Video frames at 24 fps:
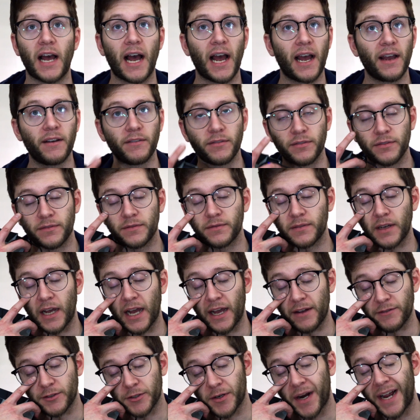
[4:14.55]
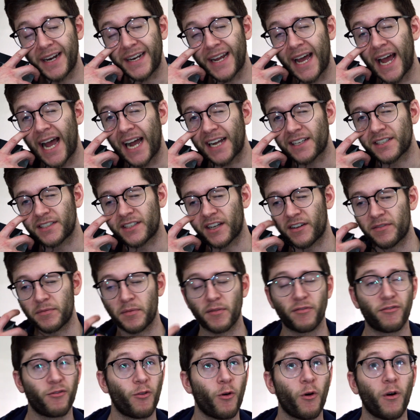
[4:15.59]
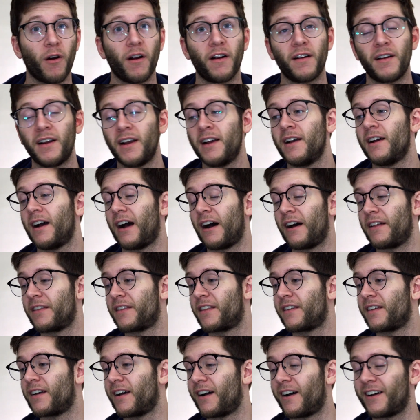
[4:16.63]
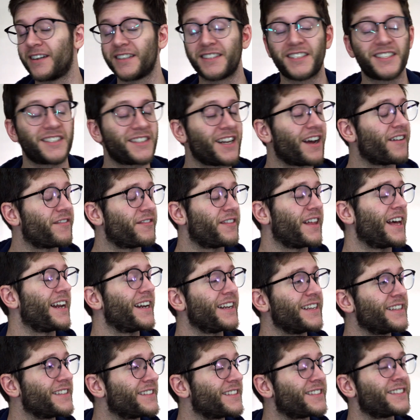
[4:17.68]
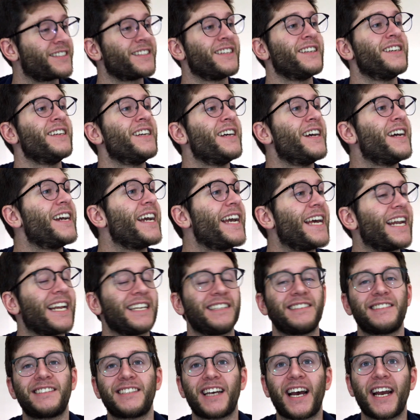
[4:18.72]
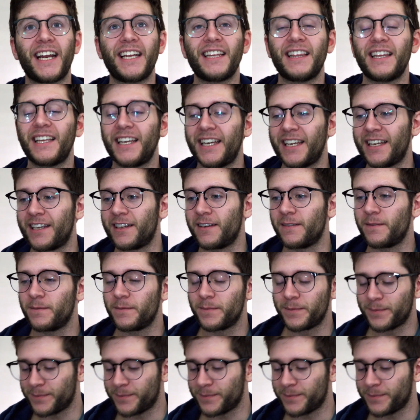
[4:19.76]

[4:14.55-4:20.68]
I've tried to hack stuff before on stuff that is in a tightly